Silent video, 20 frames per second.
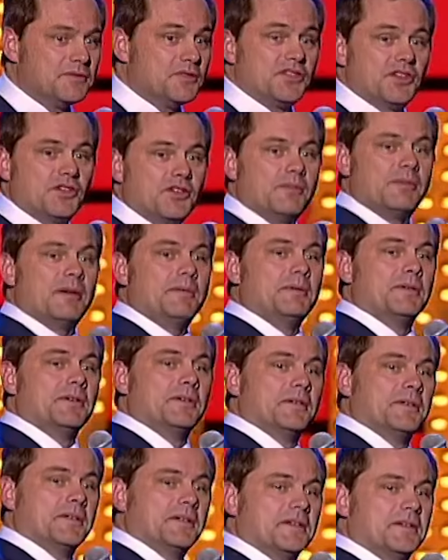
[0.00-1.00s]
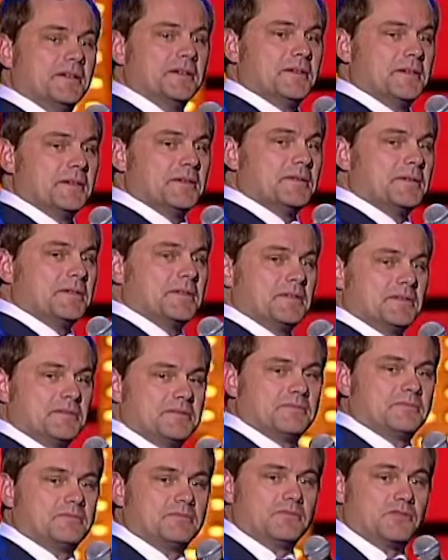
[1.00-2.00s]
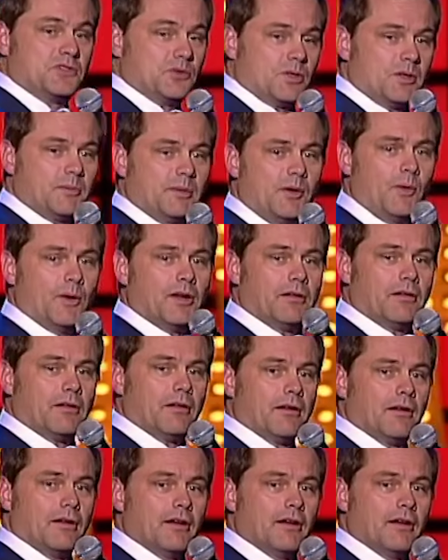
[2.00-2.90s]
You single mum? Do you want to be one?